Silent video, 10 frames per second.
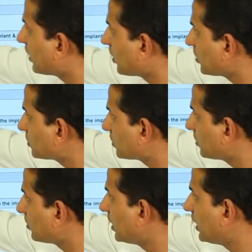and
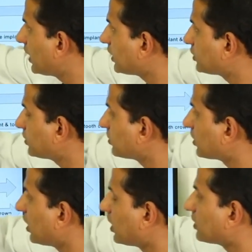also a
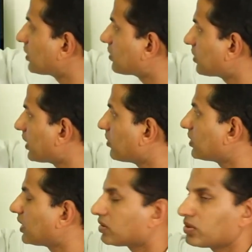tooth or the
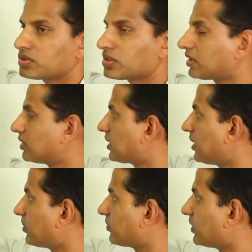crown that goes on the
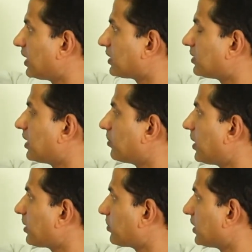top of that
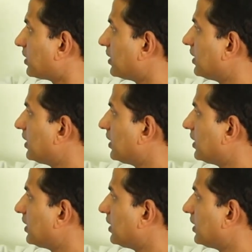abutment.